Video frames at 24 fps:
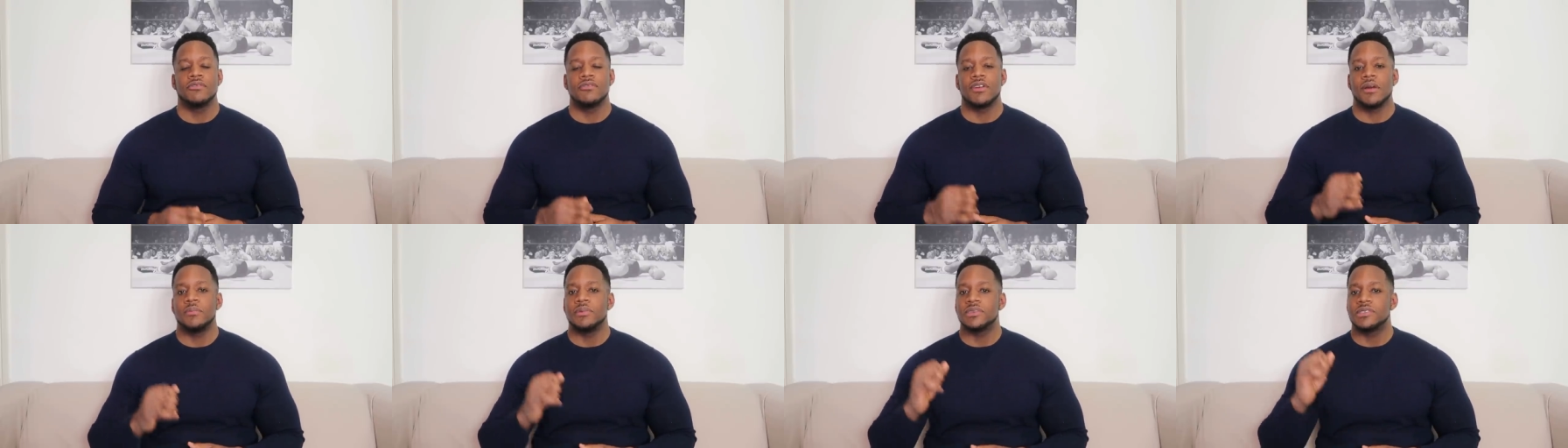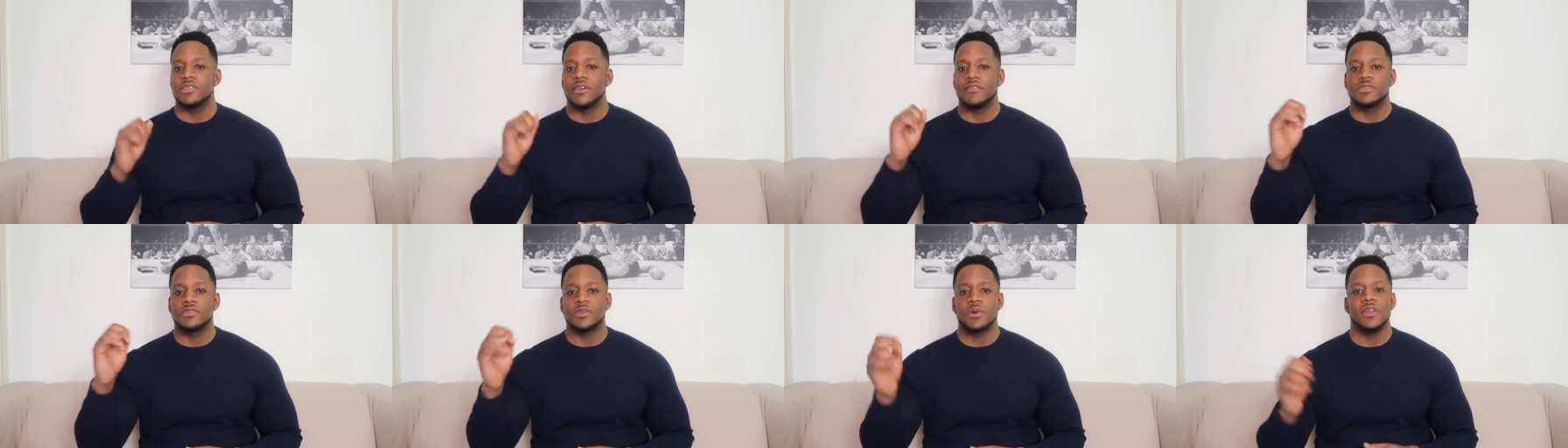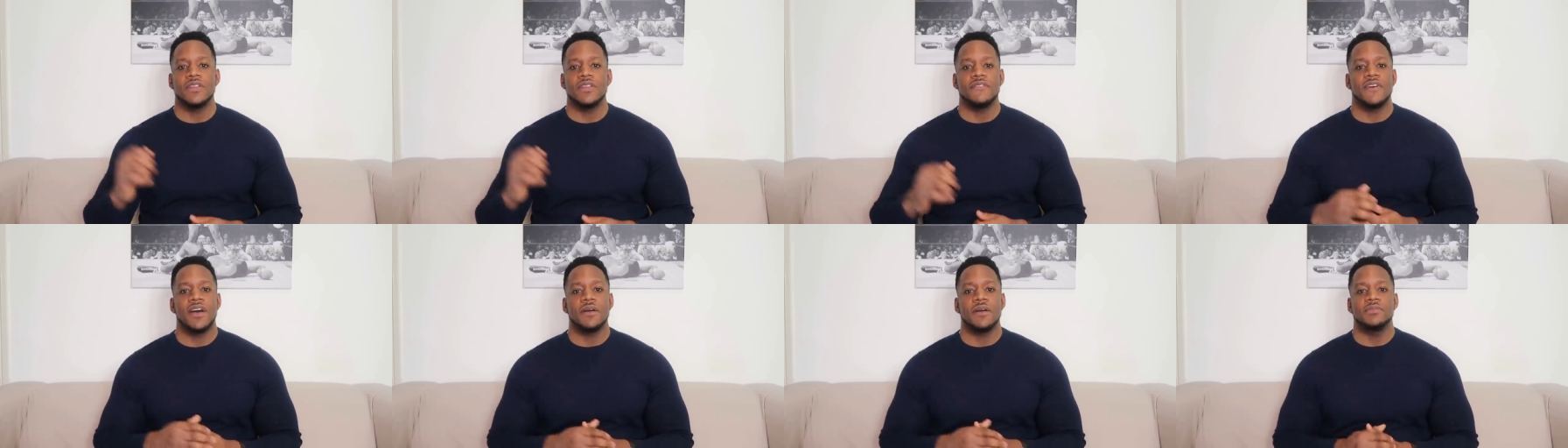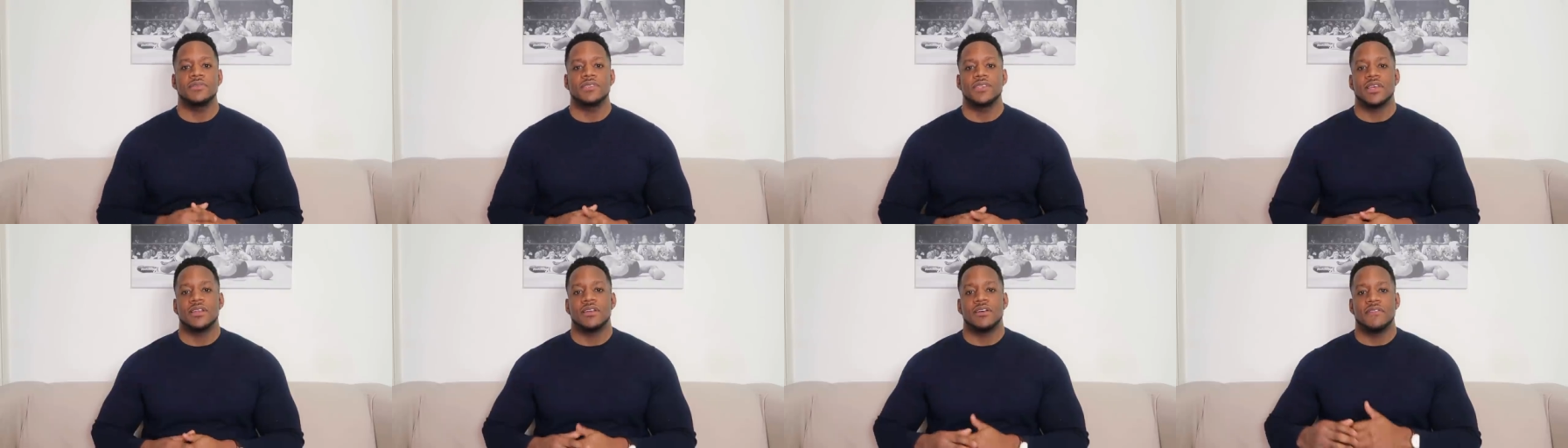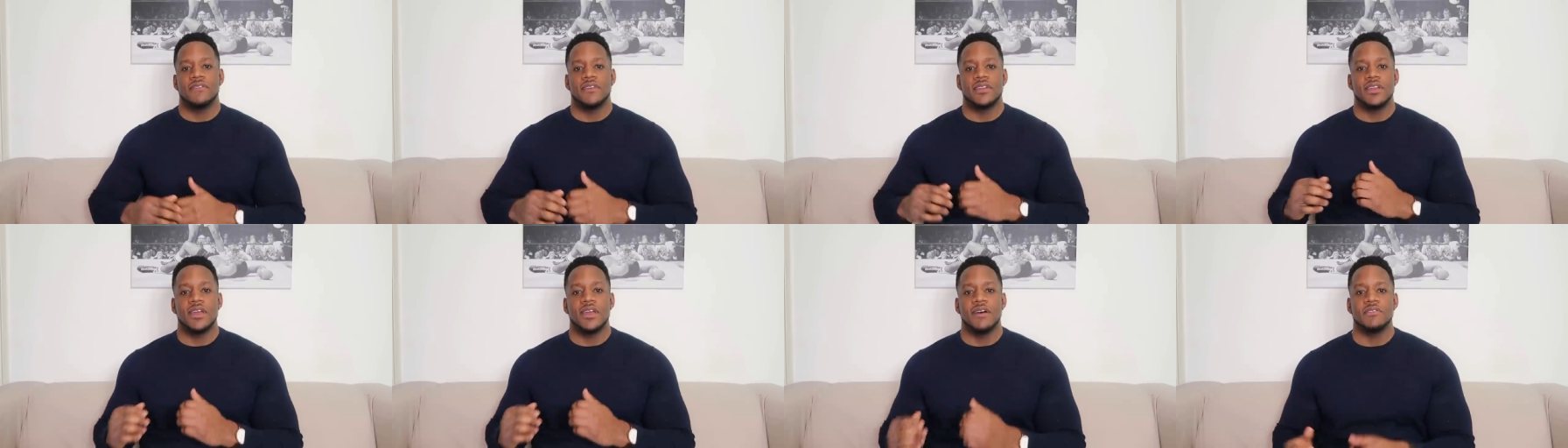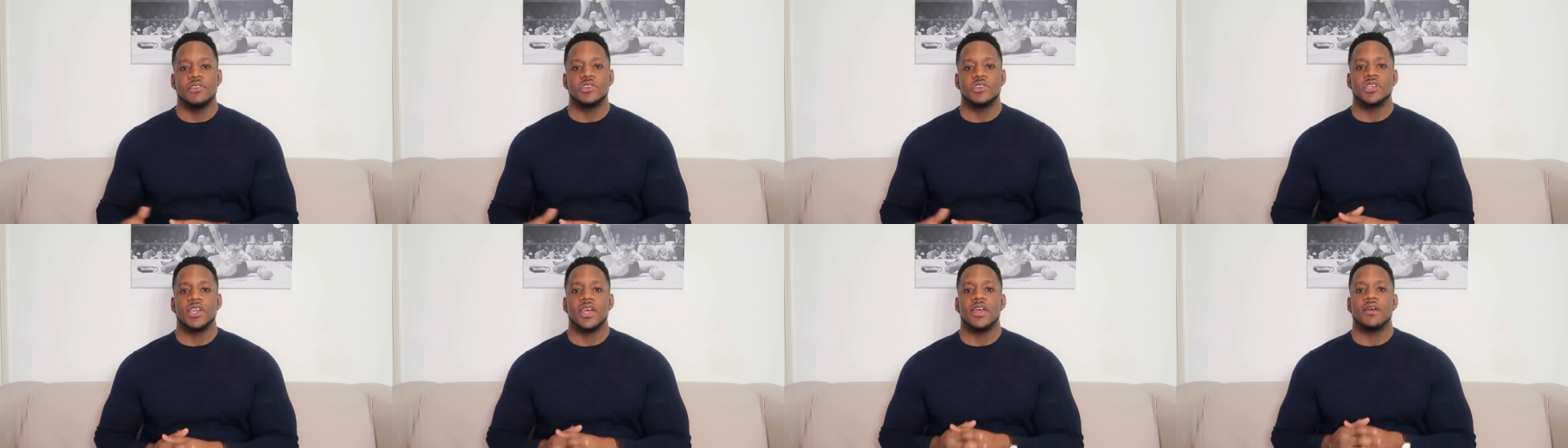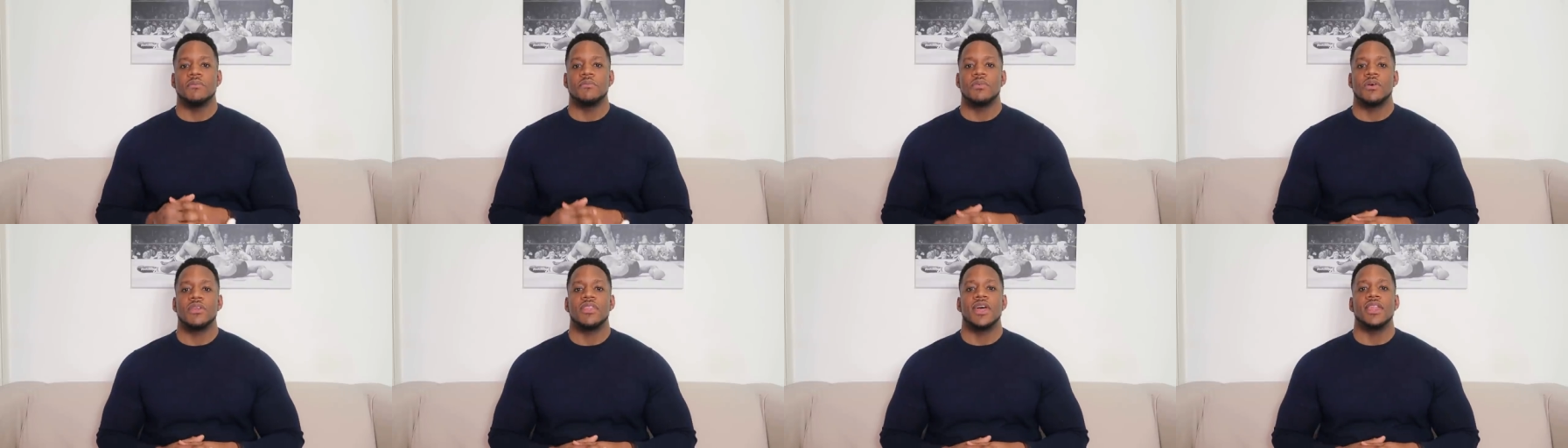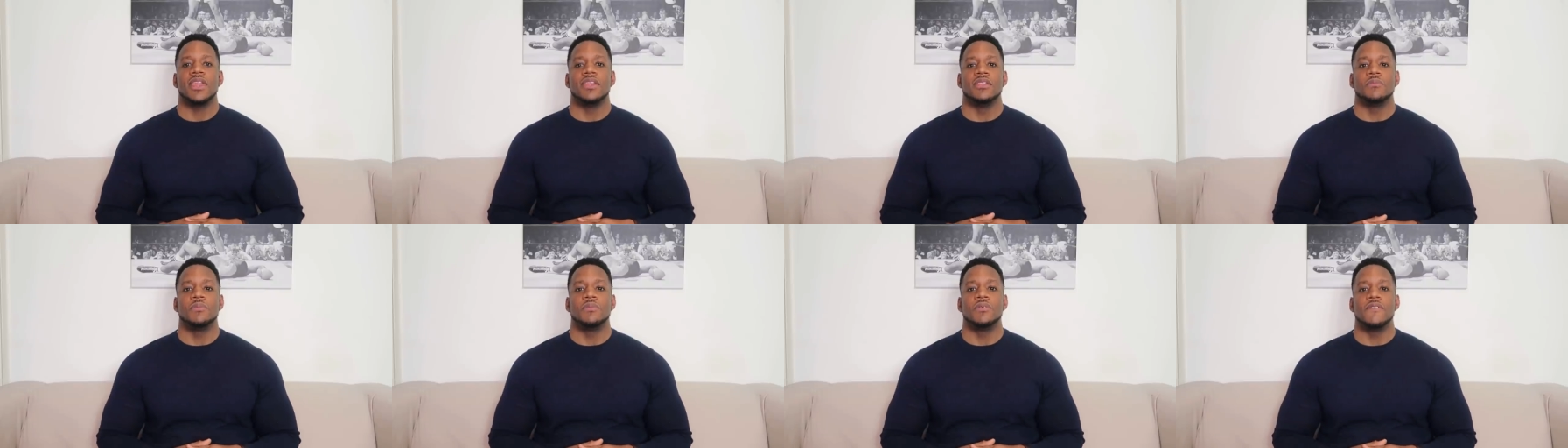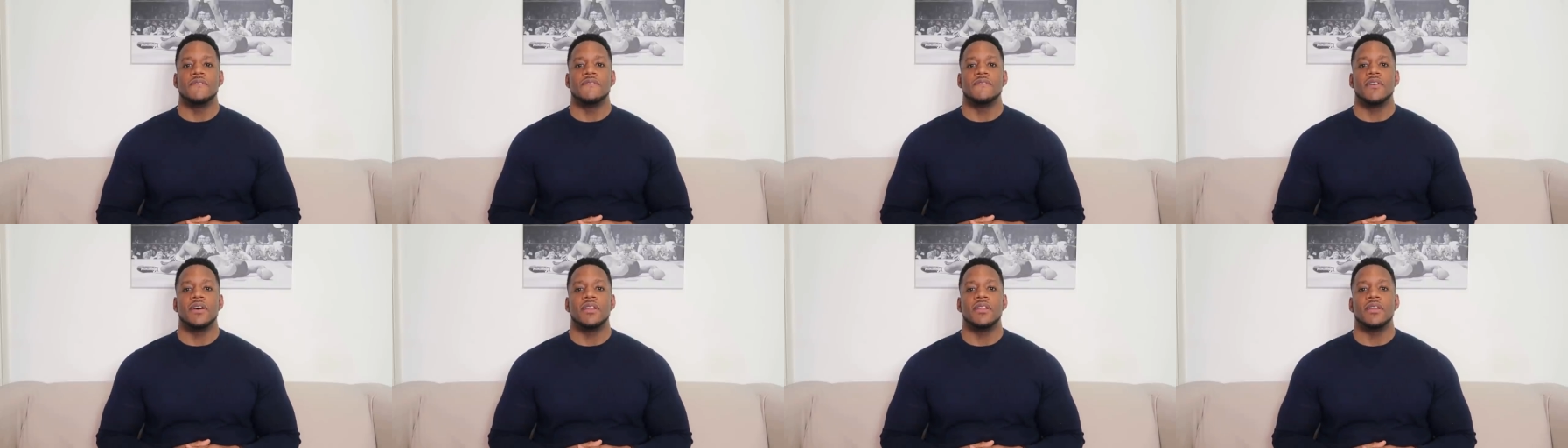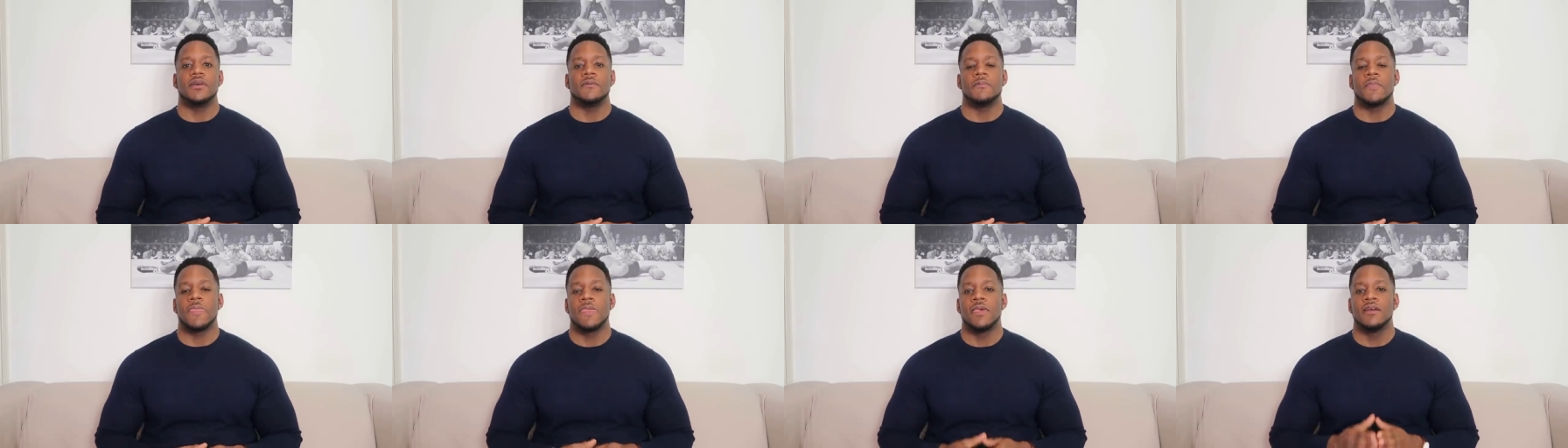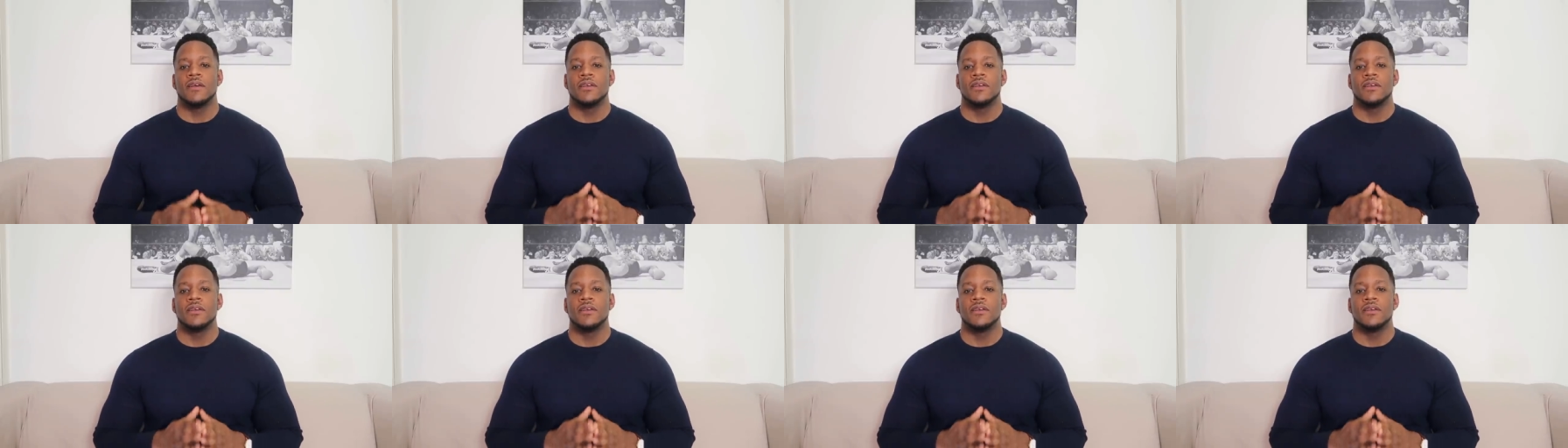Grab yourself 25% of another share and put that in the portfolio.